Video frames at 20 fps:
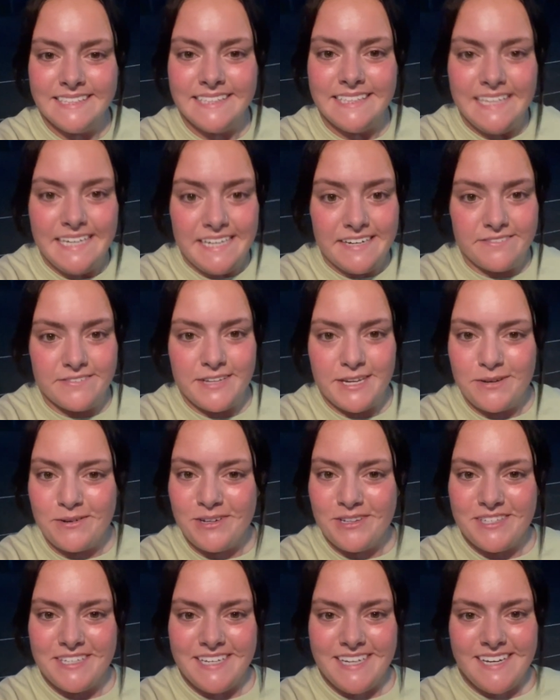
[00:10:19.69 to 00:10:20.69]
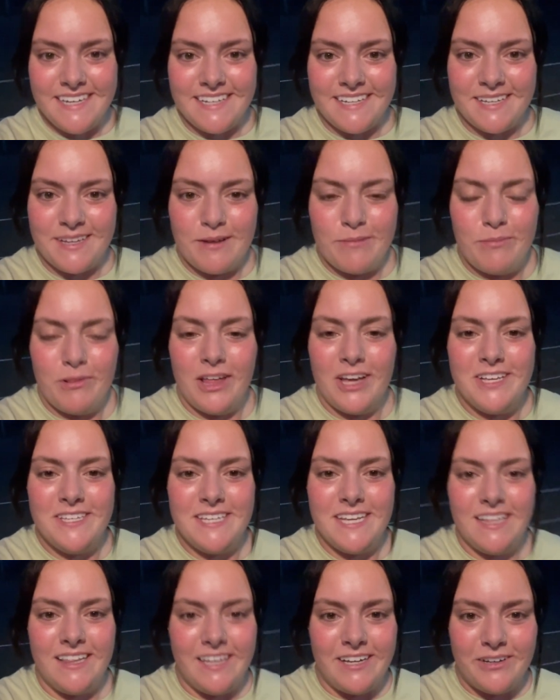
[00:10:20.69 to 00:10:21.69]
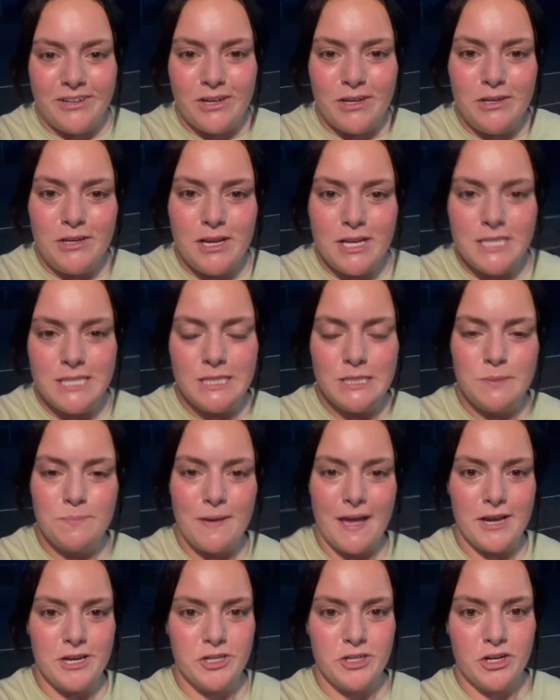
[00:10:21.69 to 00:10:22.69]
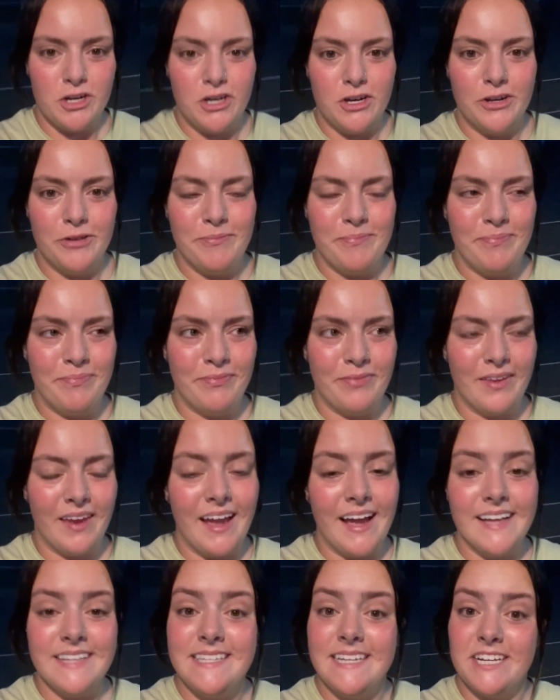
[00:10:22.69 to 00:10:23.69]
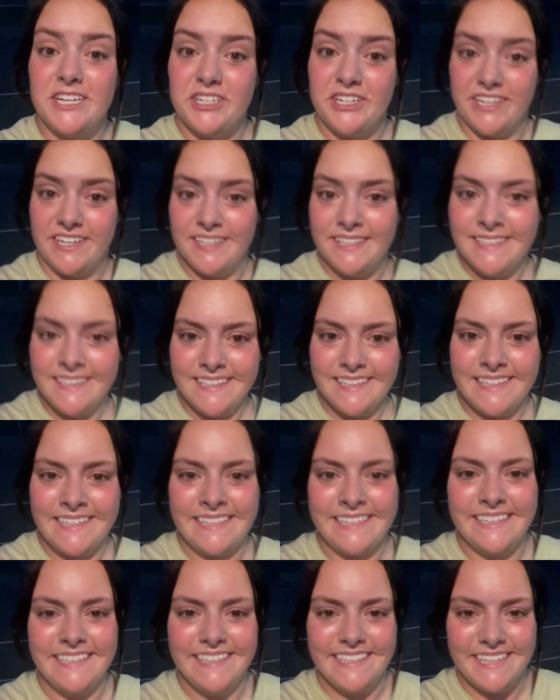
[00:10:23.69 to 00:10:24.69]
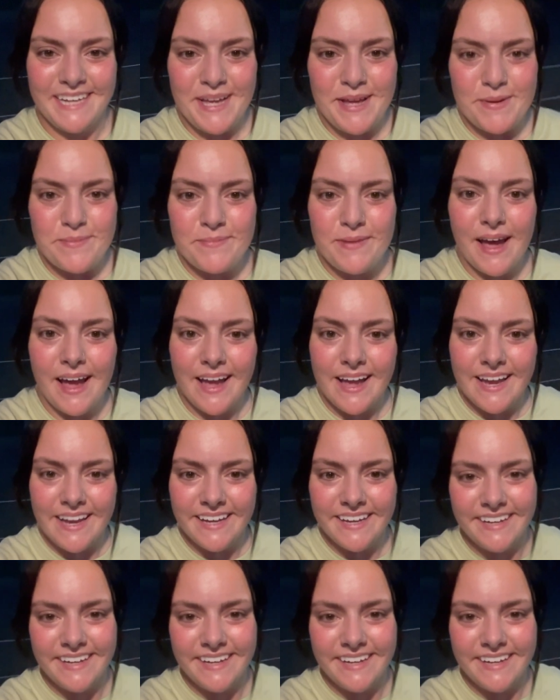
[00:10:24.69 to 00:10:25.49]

evening routine, plus a little special addition. Bye.